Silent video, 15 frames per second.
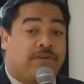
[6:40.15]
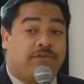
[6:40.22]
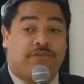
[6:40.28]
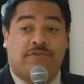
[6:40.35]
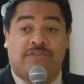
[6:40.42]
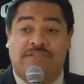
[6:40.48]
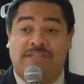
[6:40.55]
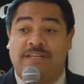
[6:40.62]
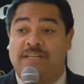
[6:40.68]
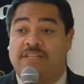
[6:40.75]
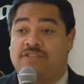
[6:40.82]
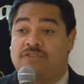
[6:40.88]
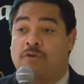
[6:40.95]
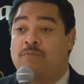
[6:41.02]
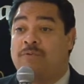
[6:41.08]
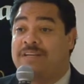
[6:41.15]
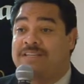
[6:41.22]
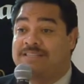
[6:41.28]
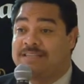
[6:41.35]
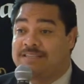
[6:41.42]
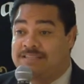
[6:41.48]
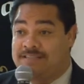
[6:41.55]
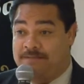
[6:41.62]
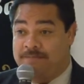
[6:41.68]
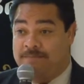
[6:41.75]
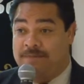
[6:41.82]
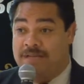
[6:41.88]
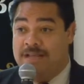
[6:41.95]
New York City subway system.